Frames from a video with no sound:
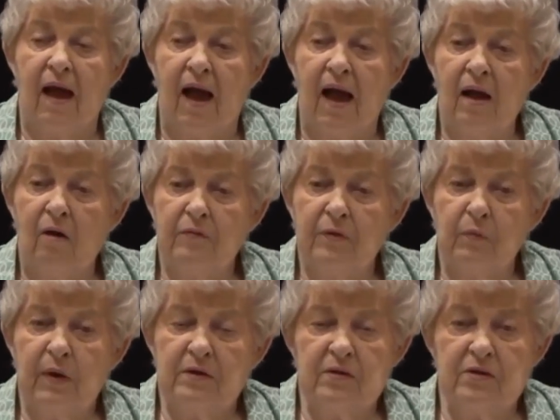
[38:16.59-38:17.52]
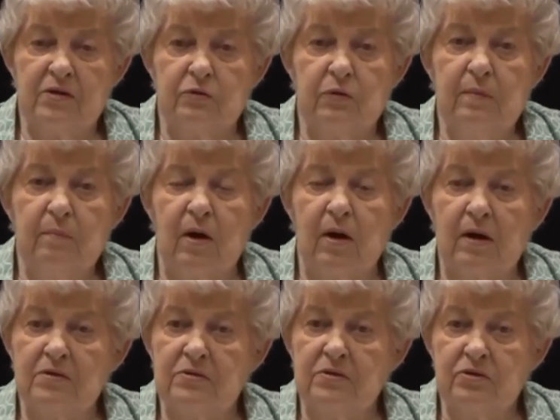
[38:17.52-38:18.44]
I often went to the street
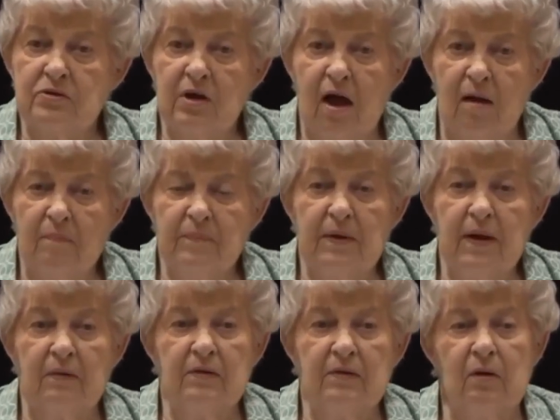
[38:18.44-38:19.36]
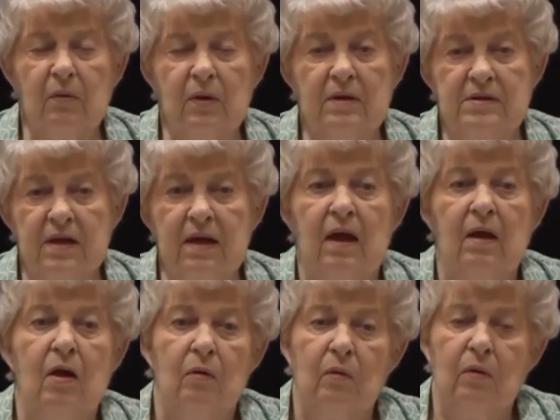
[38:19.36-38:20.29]
markets to shop, and I'd go in and say,
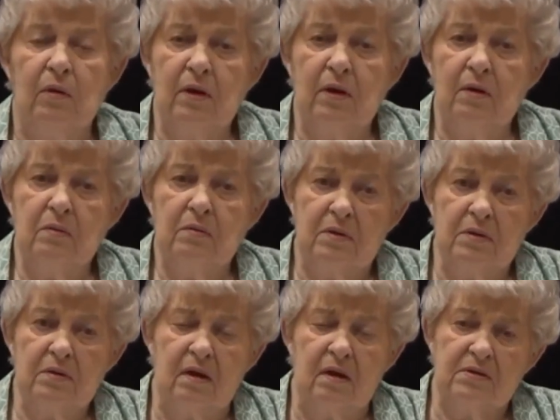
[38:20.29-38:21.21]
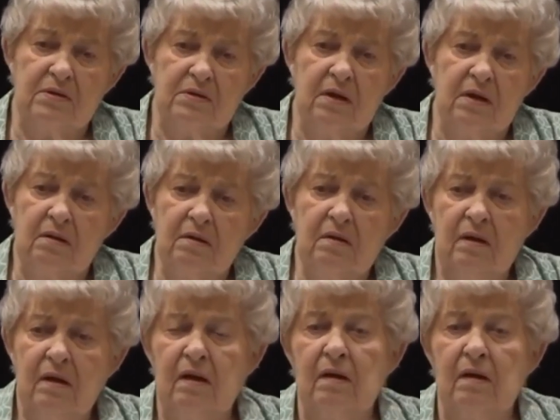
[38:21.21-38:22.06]
Woyo uh, Siga